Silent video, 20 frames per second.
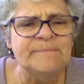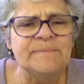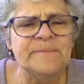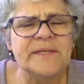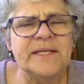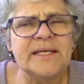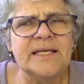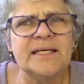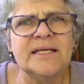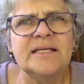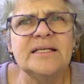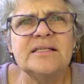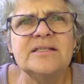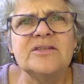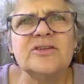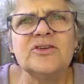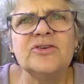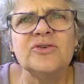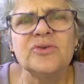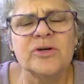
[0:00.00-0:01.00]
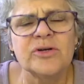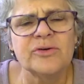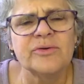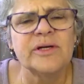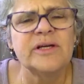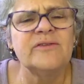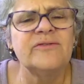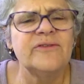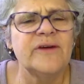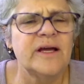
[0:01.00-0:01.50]
is, your
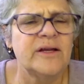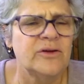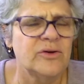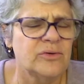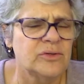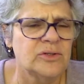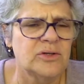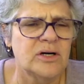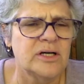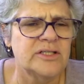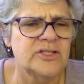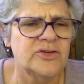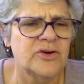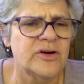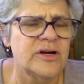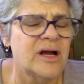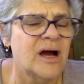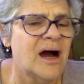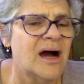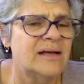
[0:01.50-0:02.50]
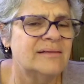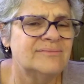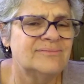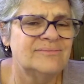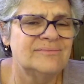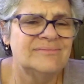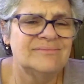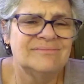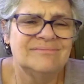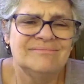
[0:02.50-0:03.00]
grief and your loss are not
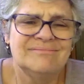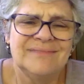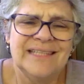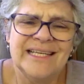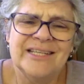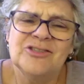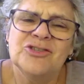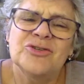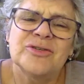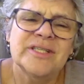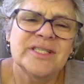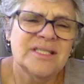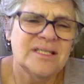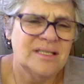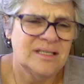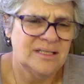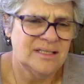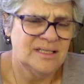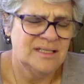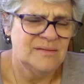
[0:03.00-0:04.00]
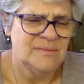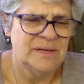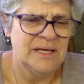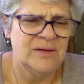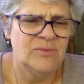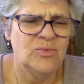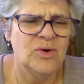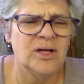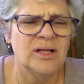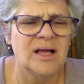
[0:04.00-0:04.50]
interesting to me.
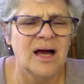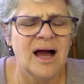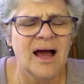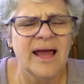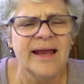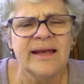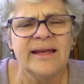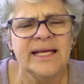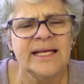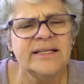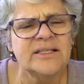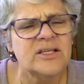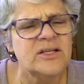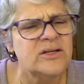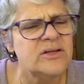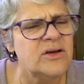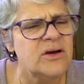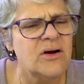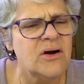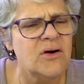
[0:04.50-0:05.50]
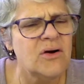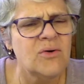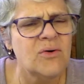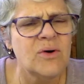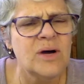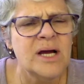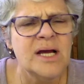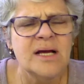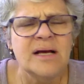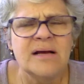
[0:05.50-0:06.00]
Well, I need to
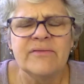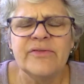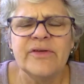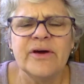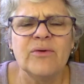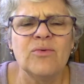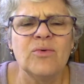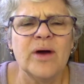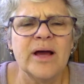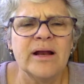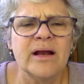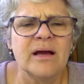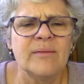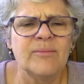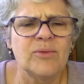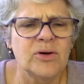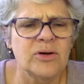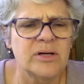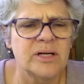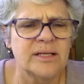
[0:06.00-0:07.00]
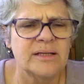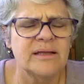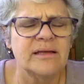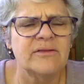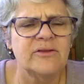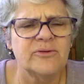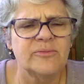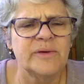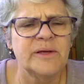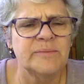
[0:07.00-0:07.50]
know that when I'm hurting,
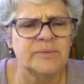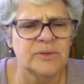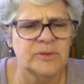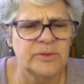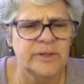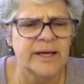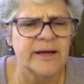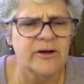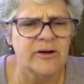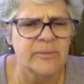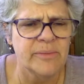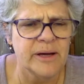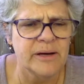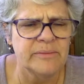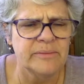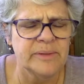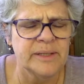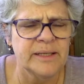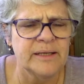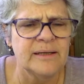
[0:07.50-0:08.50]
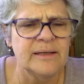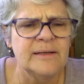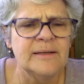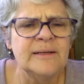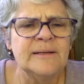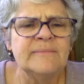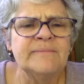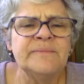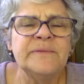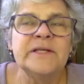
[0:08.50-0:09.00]
that there are people who care about me.
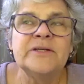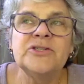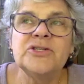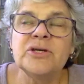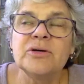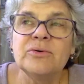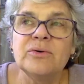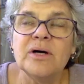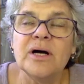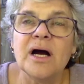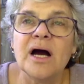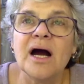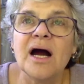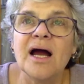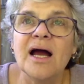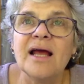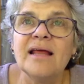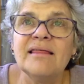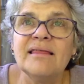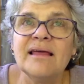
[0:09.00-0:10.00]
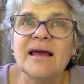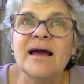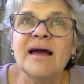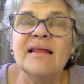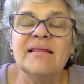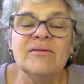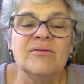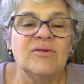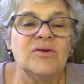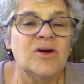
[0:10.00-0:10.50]
So
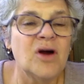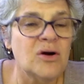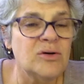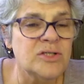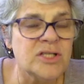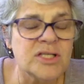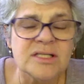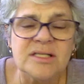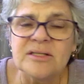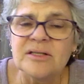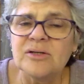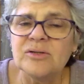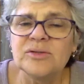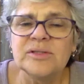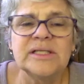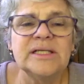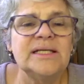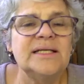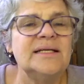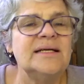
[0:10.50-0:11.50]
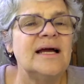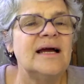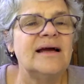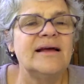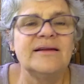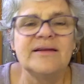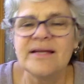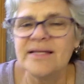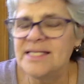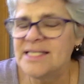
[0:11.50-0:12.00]
I go slowly,
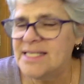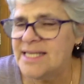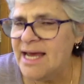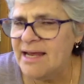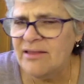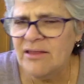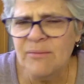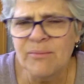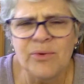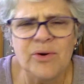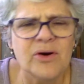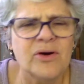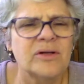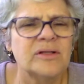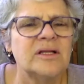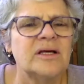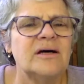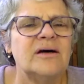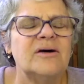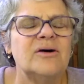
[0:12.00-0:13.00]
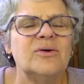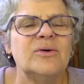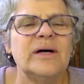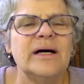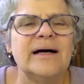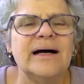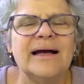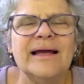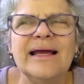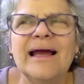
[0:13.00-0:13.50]
set the bar low.
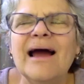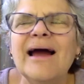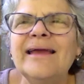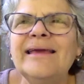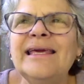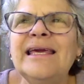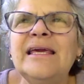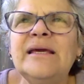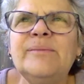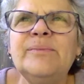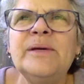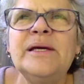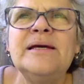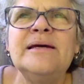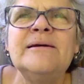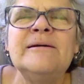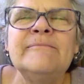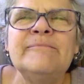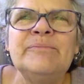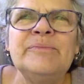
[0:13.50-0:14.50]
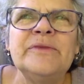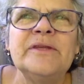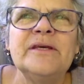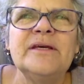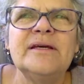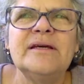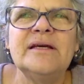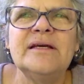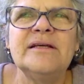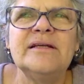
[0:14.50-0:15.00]
I keep
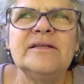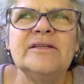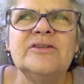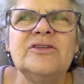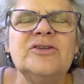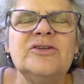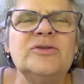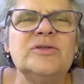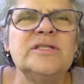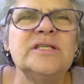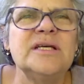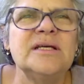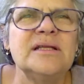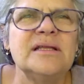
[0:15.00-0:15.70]
using